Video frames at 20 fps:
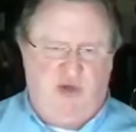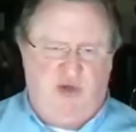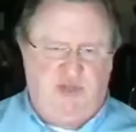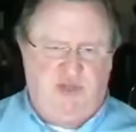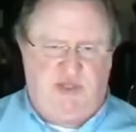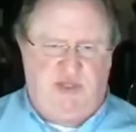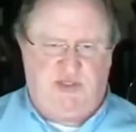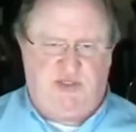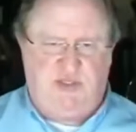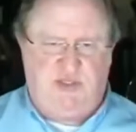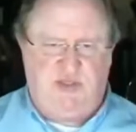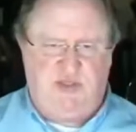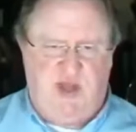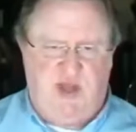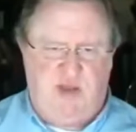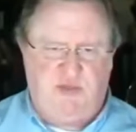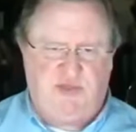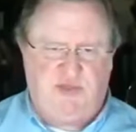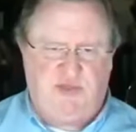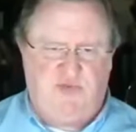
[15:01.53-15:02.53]
or Justice
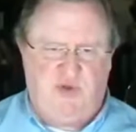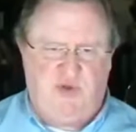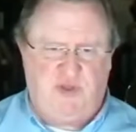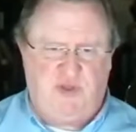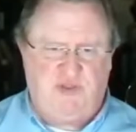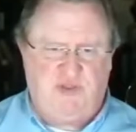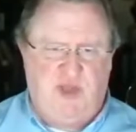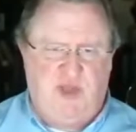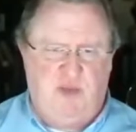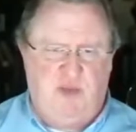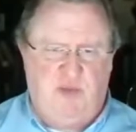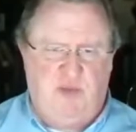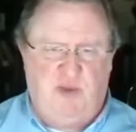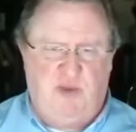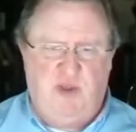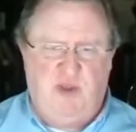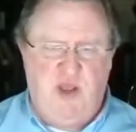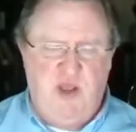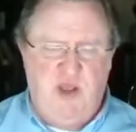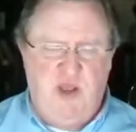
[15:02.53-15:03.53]
Thomas, for
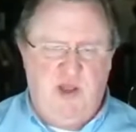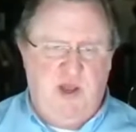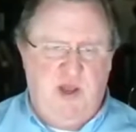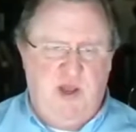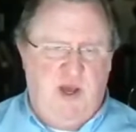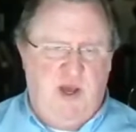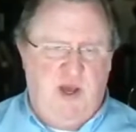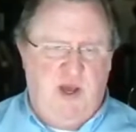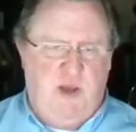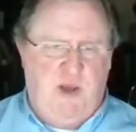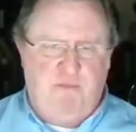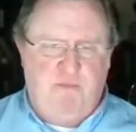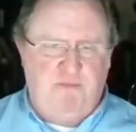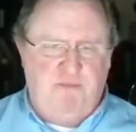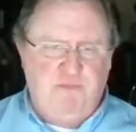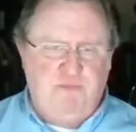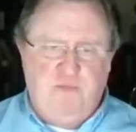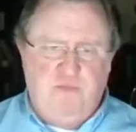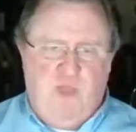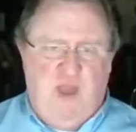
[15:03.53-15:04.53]
example,
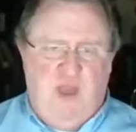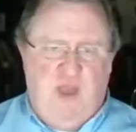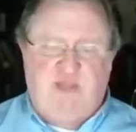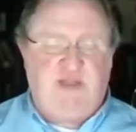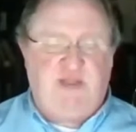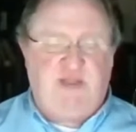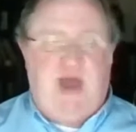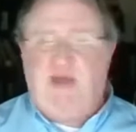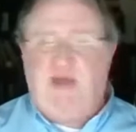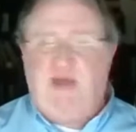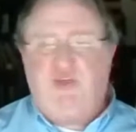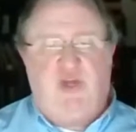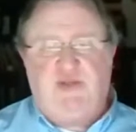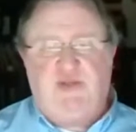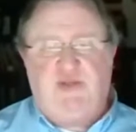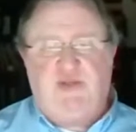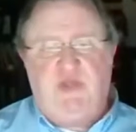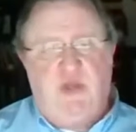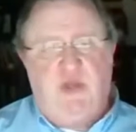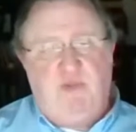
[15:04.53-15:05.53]
it's not
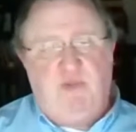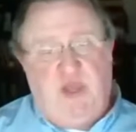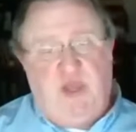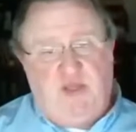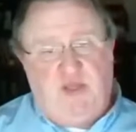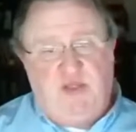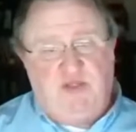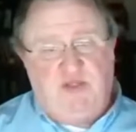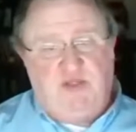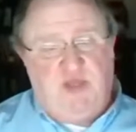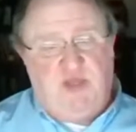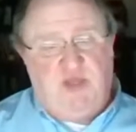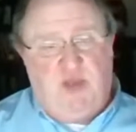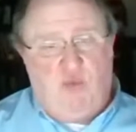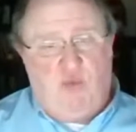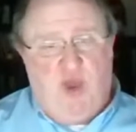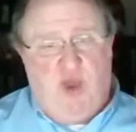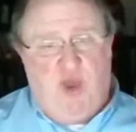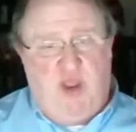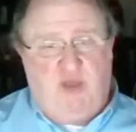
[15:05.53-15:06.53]
just the opinions they
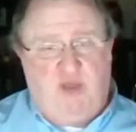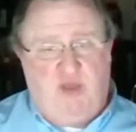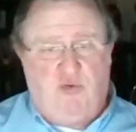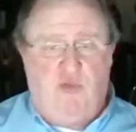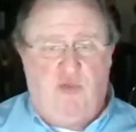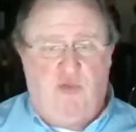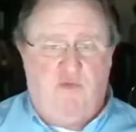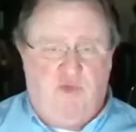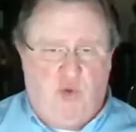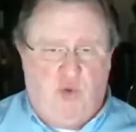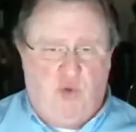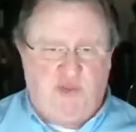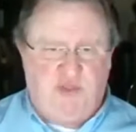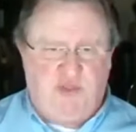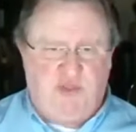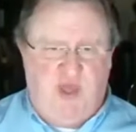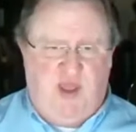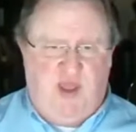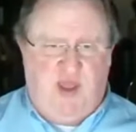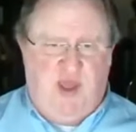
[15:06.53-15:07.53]
write or the votes
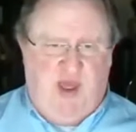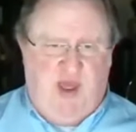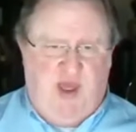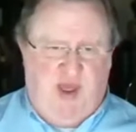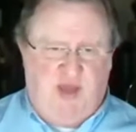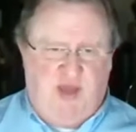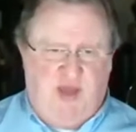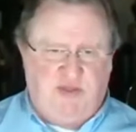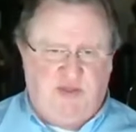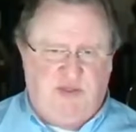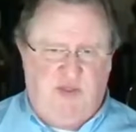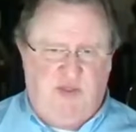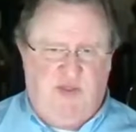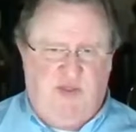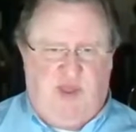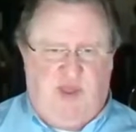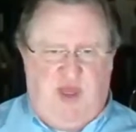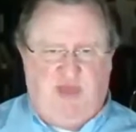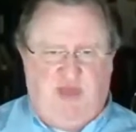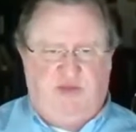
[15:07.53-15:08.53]
they cast in the
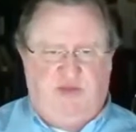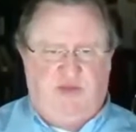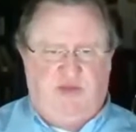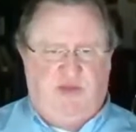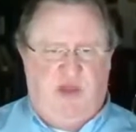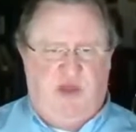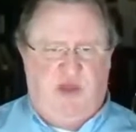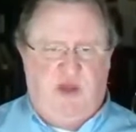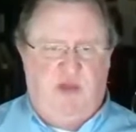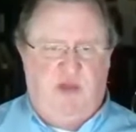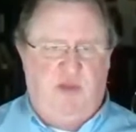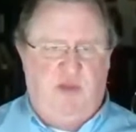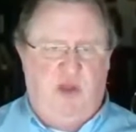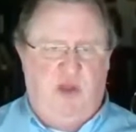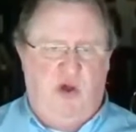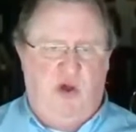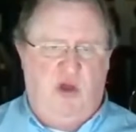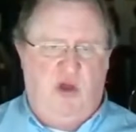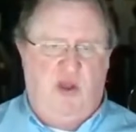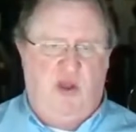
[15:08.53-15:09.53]
cases that come
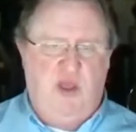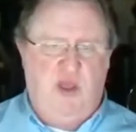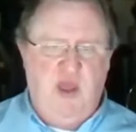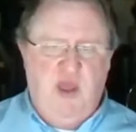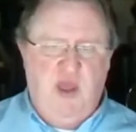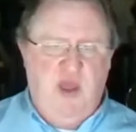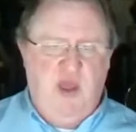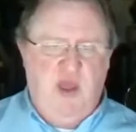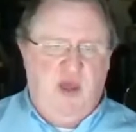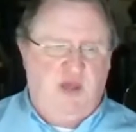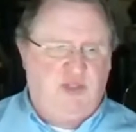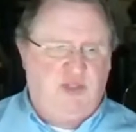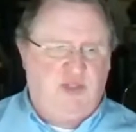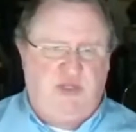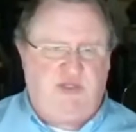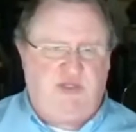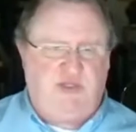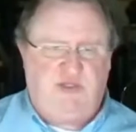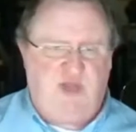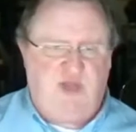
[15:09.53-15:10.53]
along.
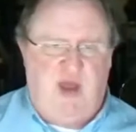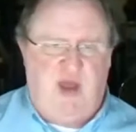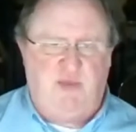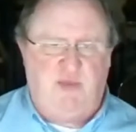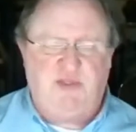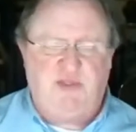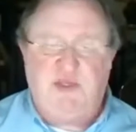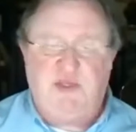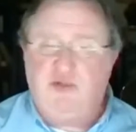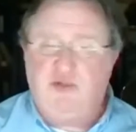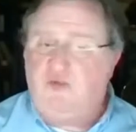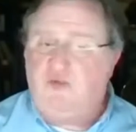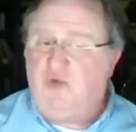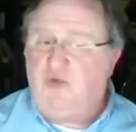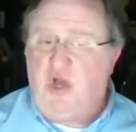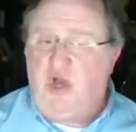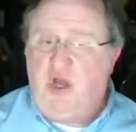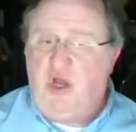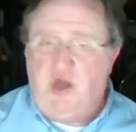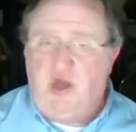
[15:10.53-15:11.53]
Justice Thomas has
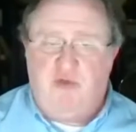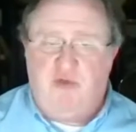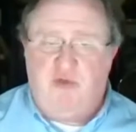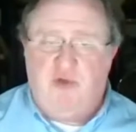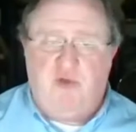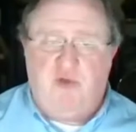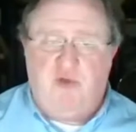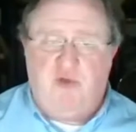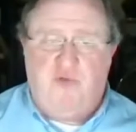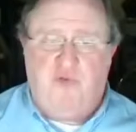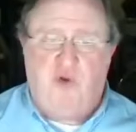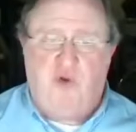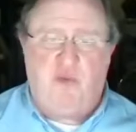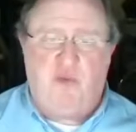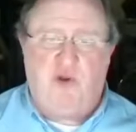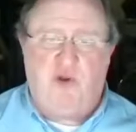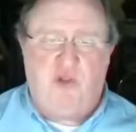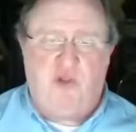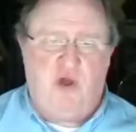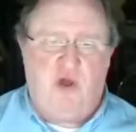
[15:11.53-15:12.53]
over 100
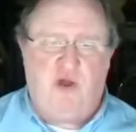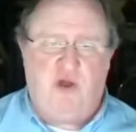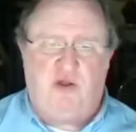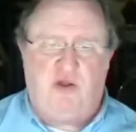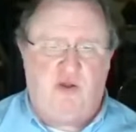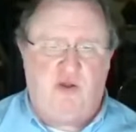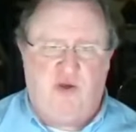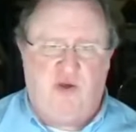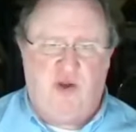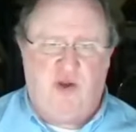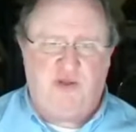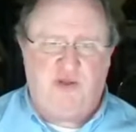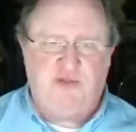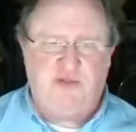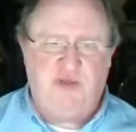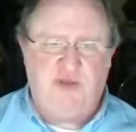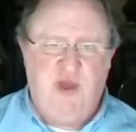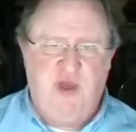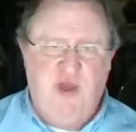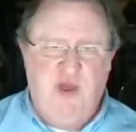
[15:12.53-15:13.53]
former law
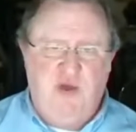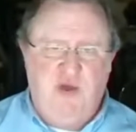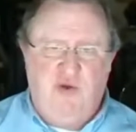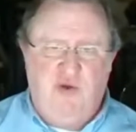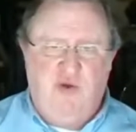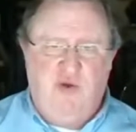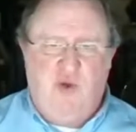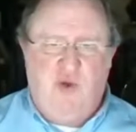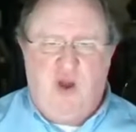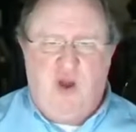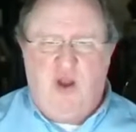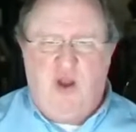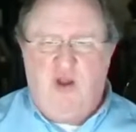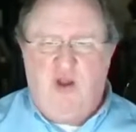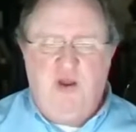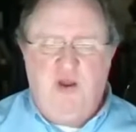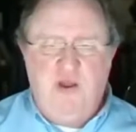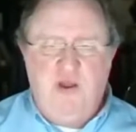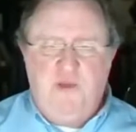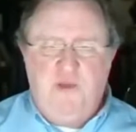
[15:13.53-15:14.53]
clerks who
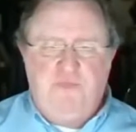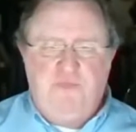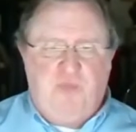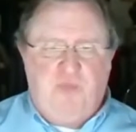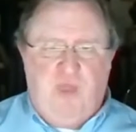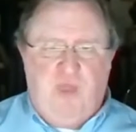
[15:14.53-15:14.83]
are,